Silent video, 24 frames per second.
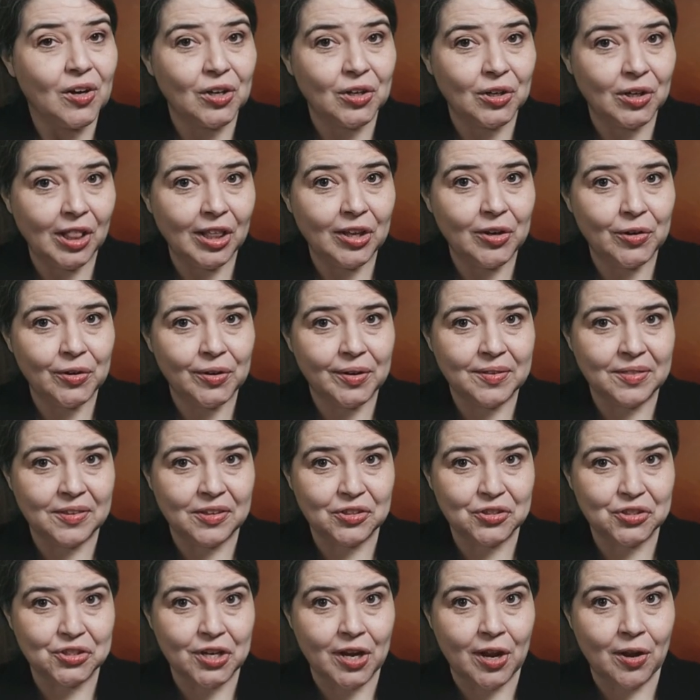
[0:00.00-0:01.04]
Earlier in
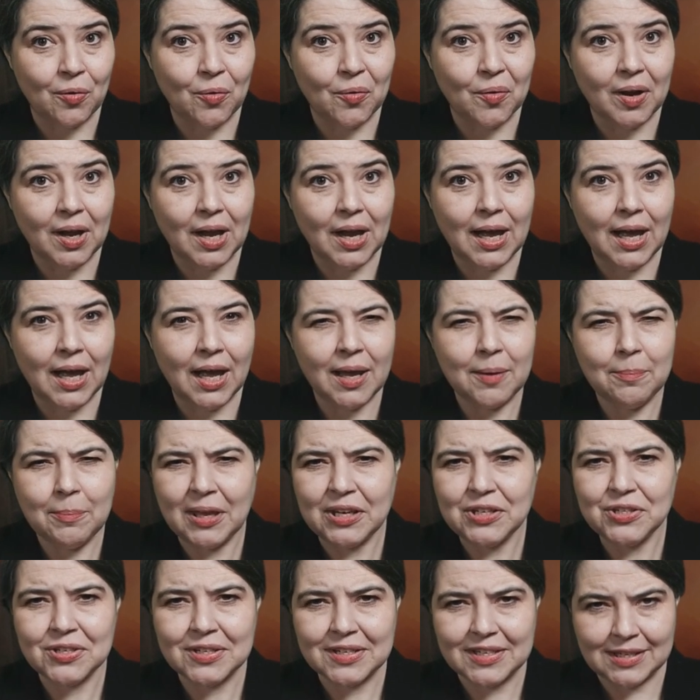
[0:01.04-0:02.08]
this show, I
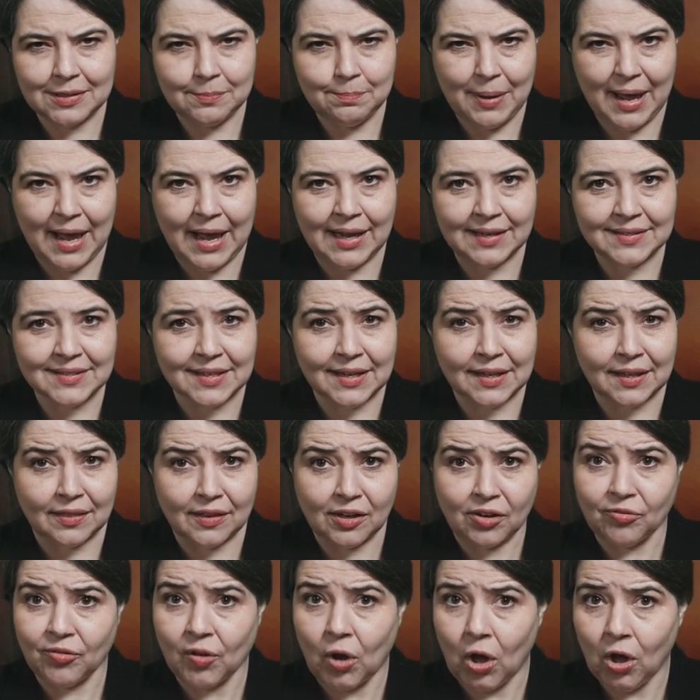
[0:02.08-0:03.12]
mentioned in passing
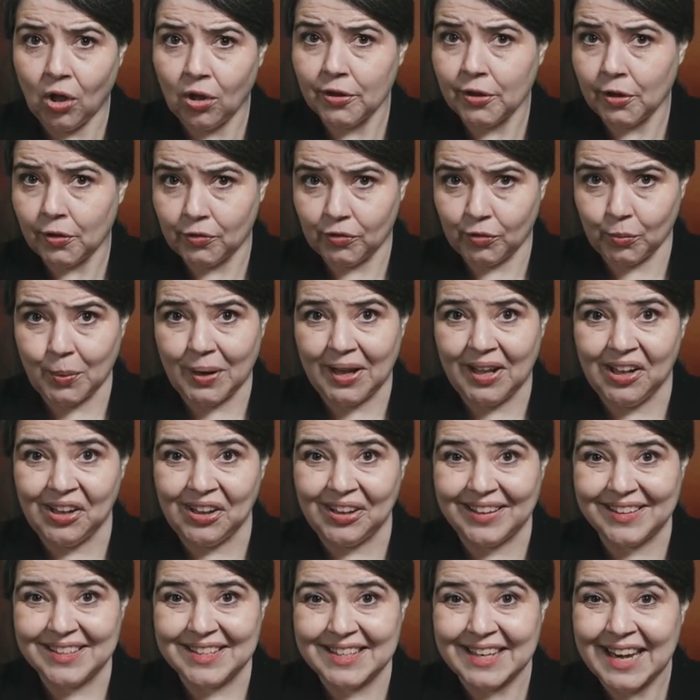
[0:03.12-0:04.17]
that if all goes
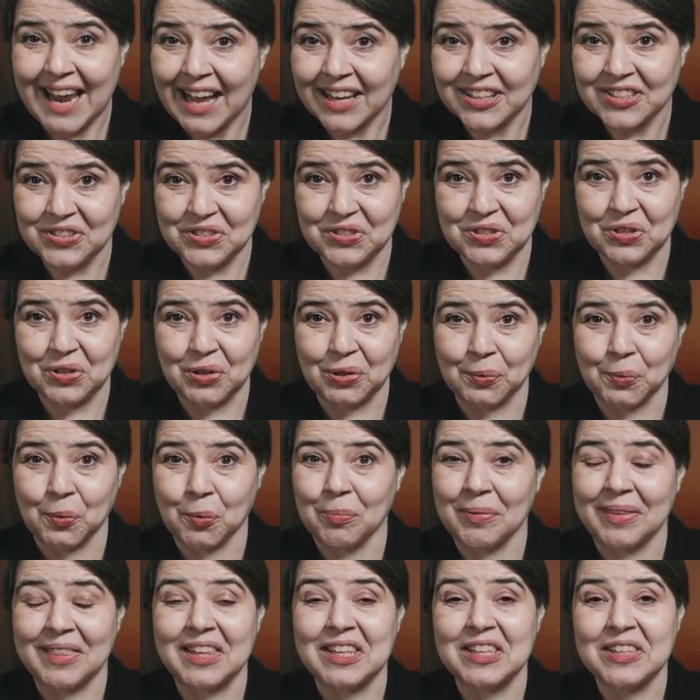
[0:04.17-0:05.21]
well, next year will
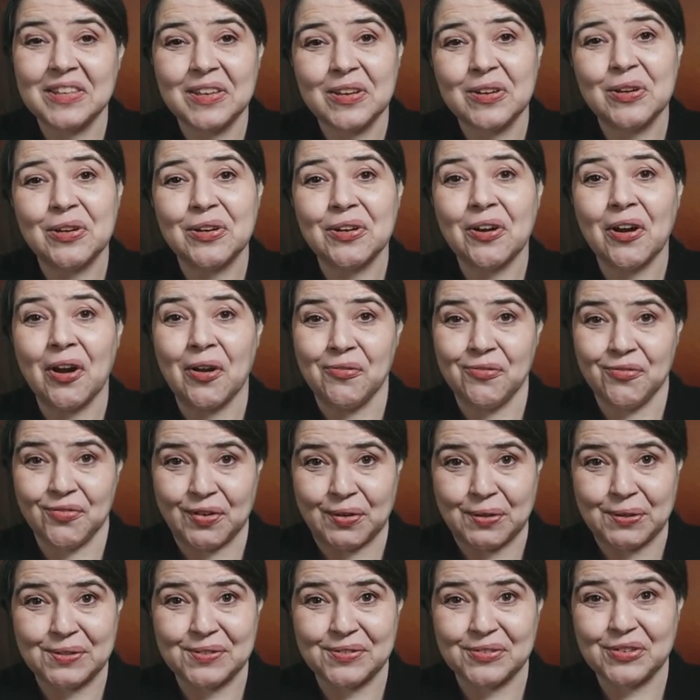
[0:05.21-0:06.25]
be the year of
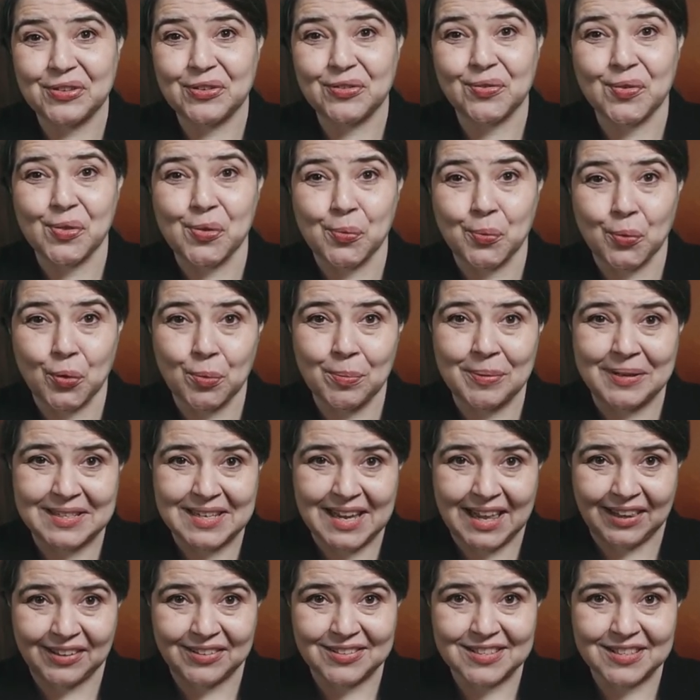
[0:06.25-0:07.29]
firsts for the Rubin
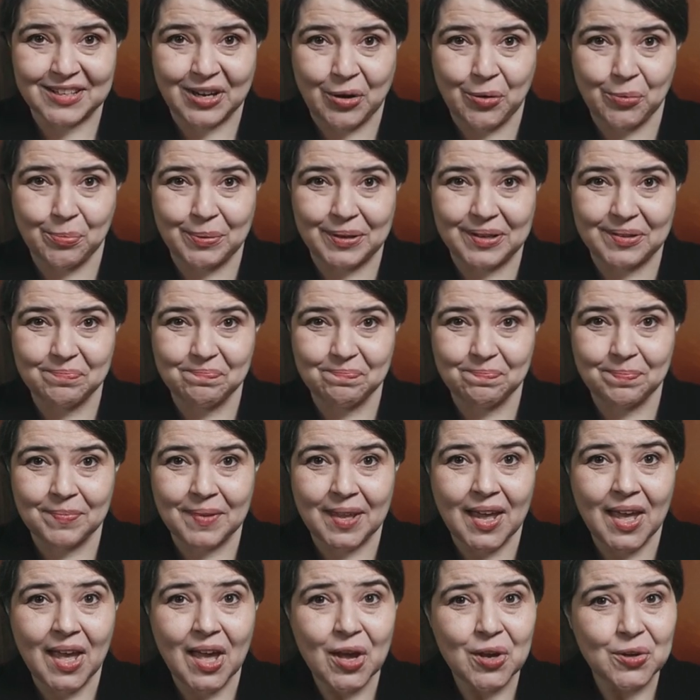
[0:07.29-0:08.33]
telescope.
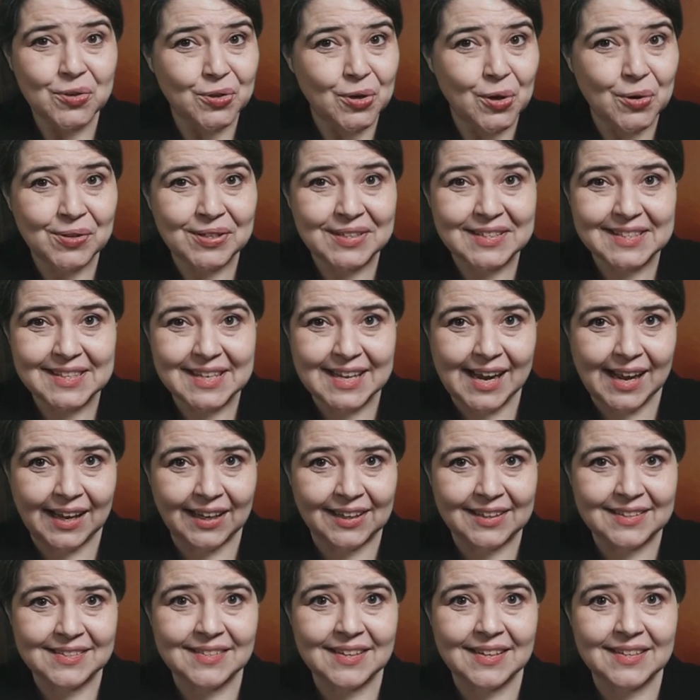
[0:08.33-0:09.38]
Known as the
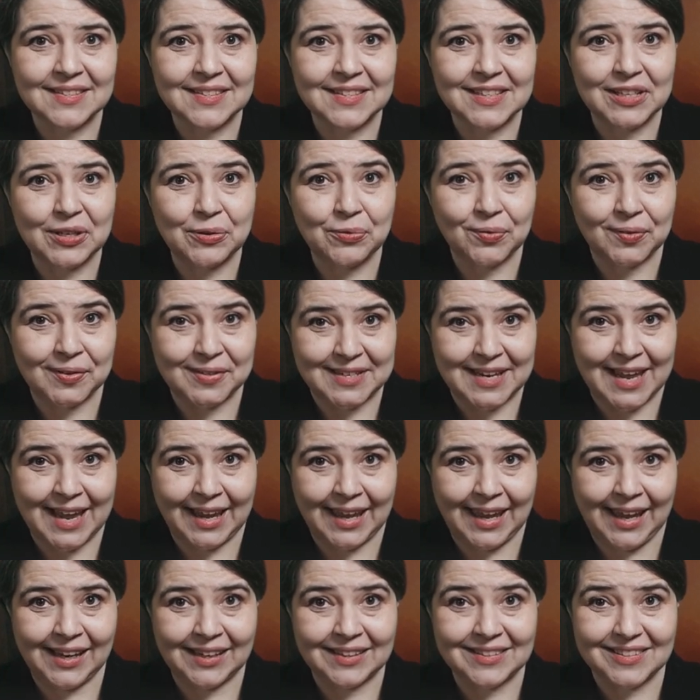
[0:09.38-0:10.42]
LSST for
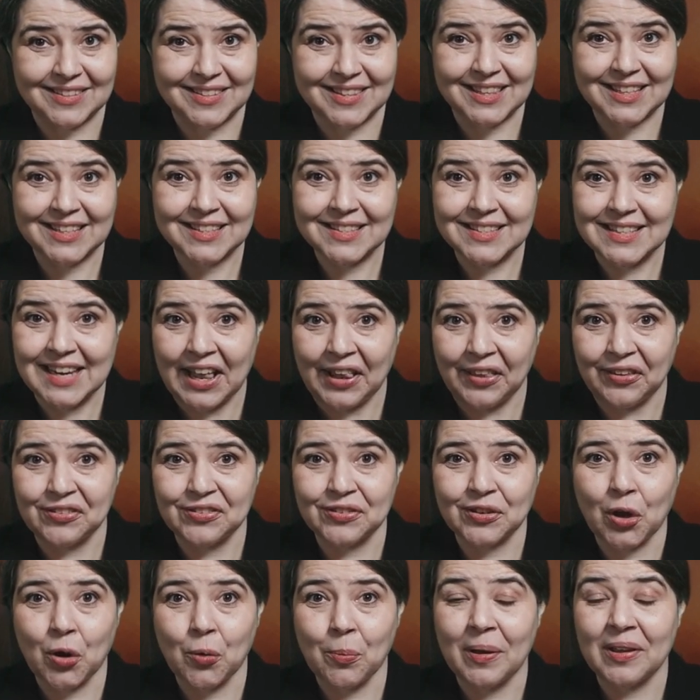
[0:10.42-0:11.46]
decades, this
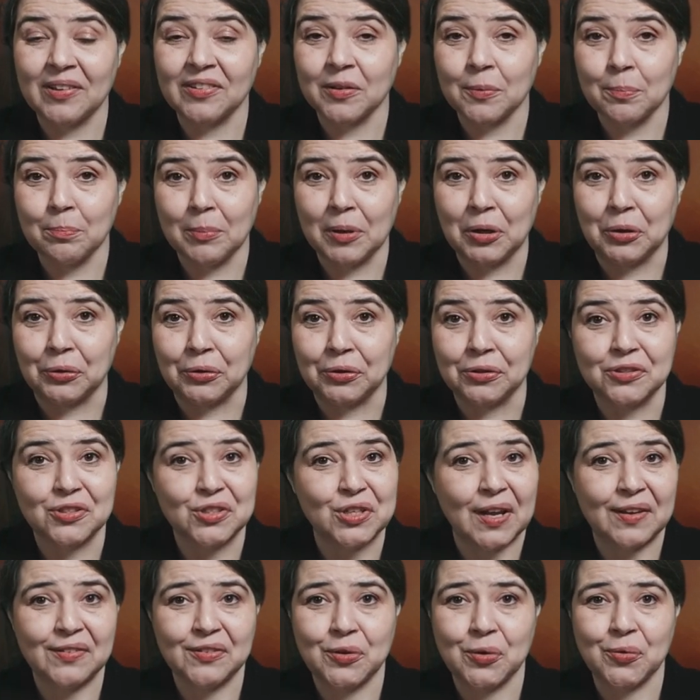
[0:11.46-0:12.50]
telescope has a mirror
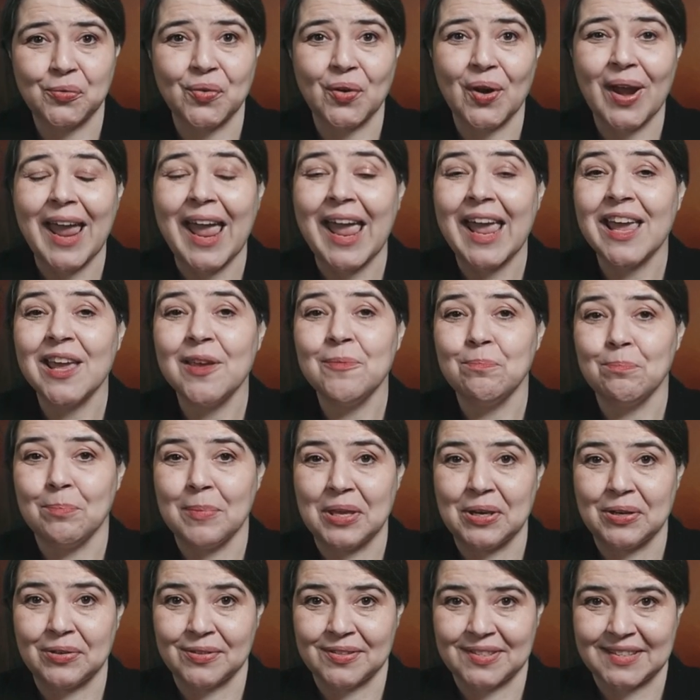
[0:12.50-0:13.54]
just over 8
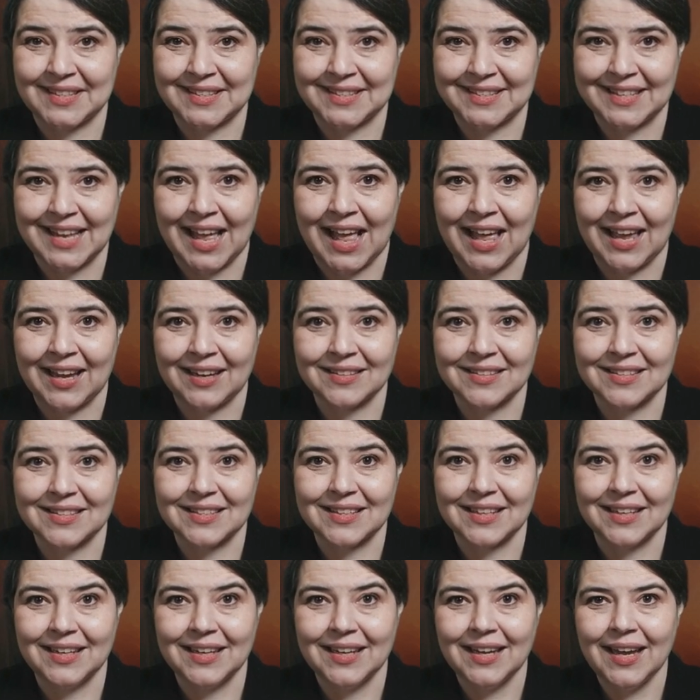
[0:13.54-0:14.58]
meters in
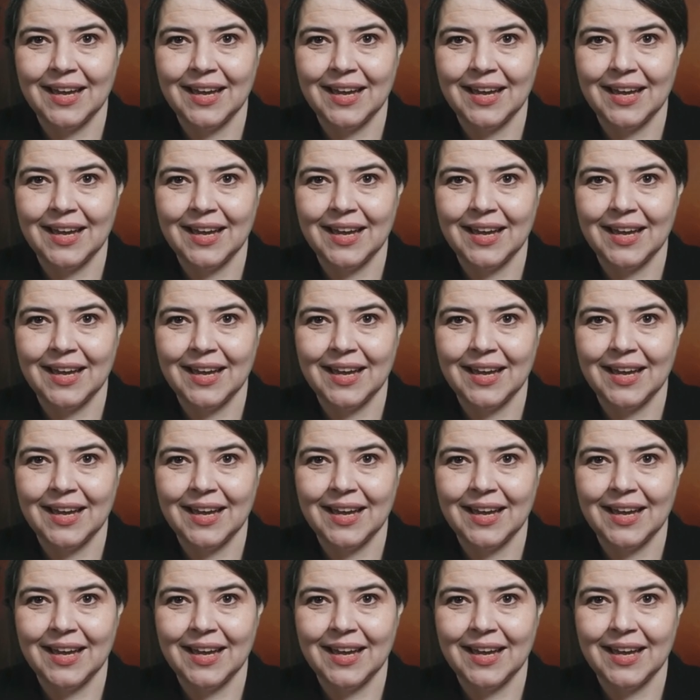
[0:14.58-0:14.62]
size,